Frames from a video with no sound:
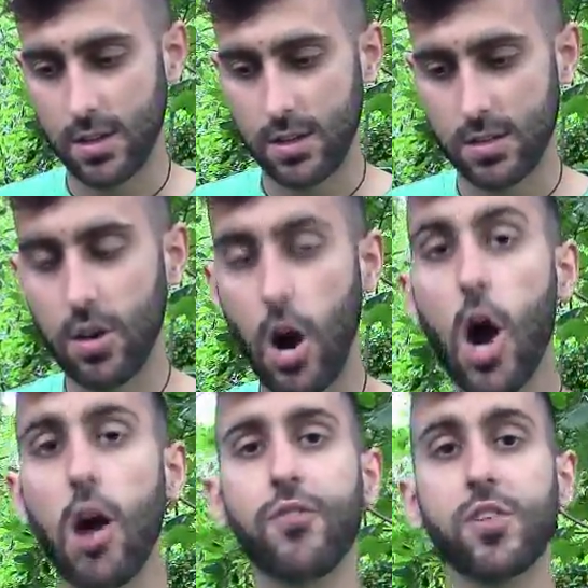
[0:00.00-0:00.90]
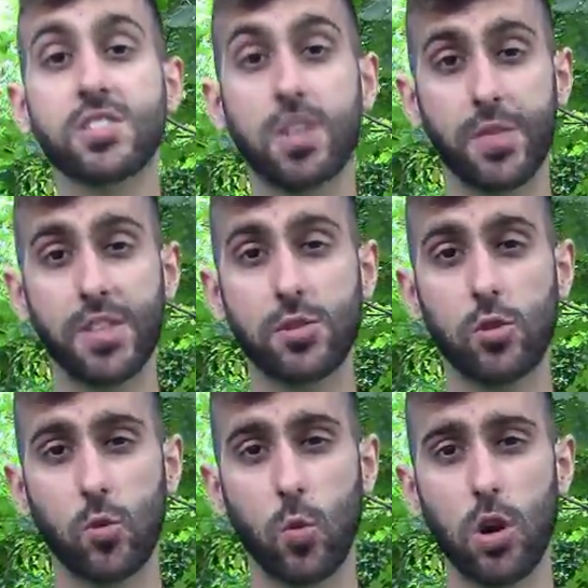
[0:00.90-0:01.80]
to offer something to
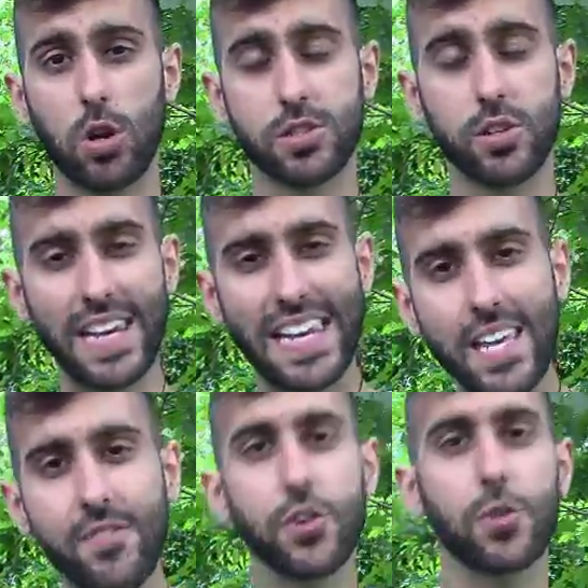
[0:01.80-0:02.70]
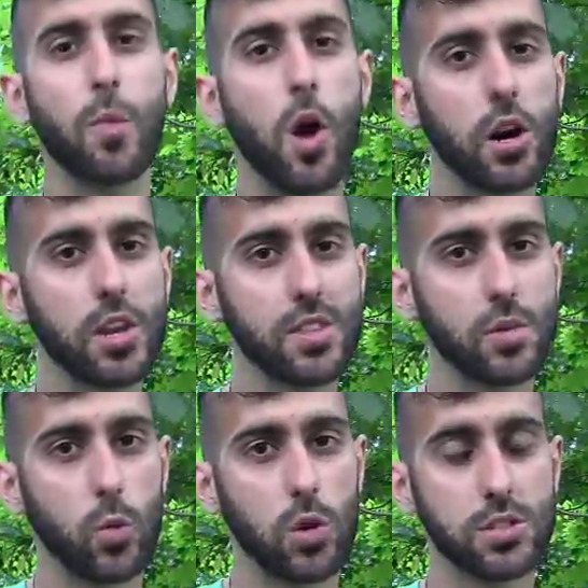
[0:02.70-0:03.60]
the world, to leave your mark in the
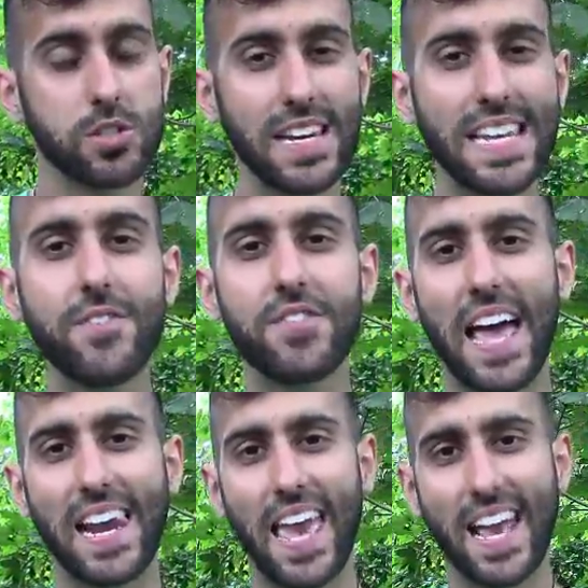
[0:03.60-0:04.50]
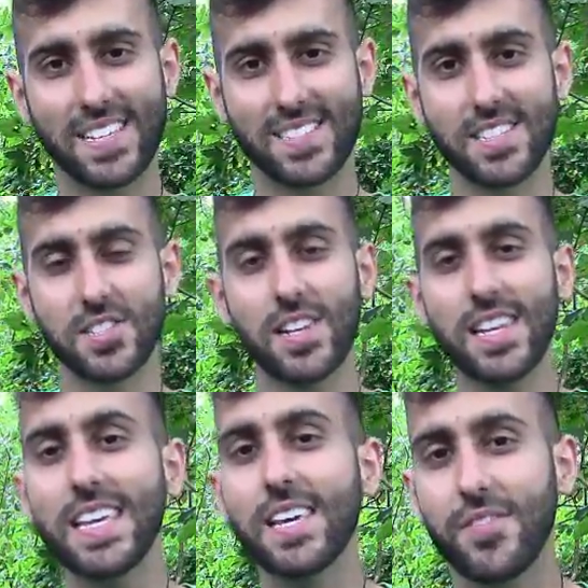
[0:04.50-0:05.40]
world, to leave that legacy, to
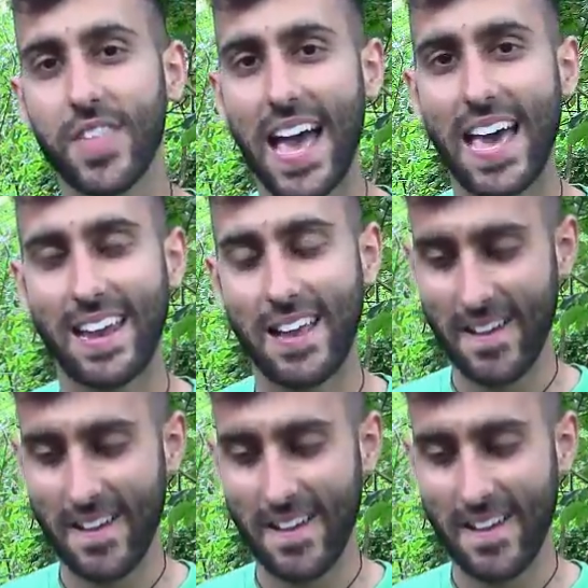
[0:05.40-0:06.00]
leave that